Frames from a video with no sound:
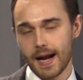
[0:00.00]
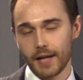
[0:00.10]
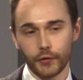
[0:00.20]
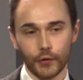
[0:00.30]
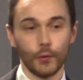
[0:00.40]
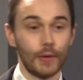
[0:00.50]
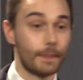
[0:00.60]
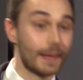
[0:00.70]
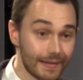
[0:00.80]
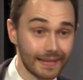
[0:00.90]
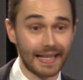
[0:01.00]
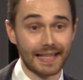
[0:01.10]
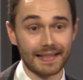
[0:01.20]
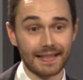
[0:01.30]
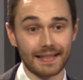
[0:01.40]
And so rebuilding
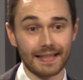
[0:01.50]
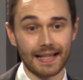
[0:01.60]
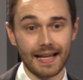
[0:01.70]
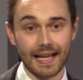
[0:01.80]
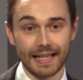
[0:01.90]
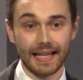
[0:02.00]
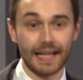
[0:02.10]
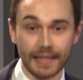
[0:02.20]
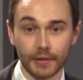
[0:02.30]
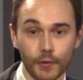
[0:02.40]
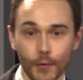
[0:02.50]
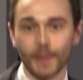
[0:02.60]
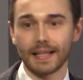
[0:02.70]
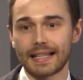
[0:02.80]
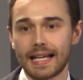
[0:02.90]
it, getting it
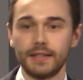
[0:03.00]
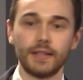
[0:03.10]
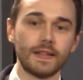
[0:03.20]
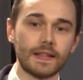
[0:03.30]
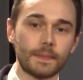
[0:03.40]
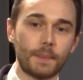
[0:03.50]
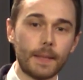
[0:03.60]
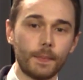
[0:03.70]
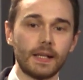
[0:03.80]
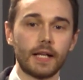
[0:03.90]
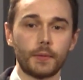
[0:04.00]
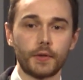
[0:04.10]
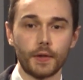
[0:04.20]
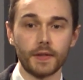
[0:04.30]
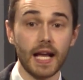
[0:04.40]
going again now that the people had
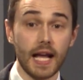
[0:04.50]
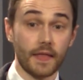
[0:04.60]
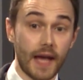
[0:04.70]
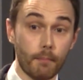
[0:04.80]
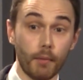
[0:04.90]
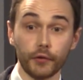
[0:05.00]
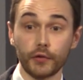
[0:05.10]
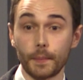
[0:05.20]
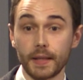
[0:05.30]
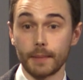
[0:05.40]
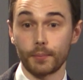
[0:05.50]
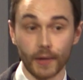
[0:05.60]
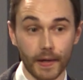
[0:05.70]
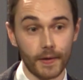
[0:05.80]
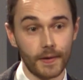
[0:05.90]
returned, that must have been a
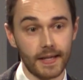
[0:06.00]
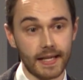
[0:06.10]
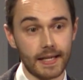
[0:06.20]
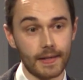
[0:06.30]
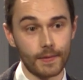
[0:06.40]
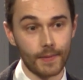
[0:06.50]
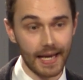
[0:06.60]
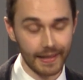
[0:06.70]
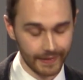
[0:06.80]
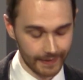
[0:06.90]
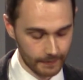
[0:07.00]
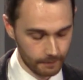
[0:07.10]
priority, right?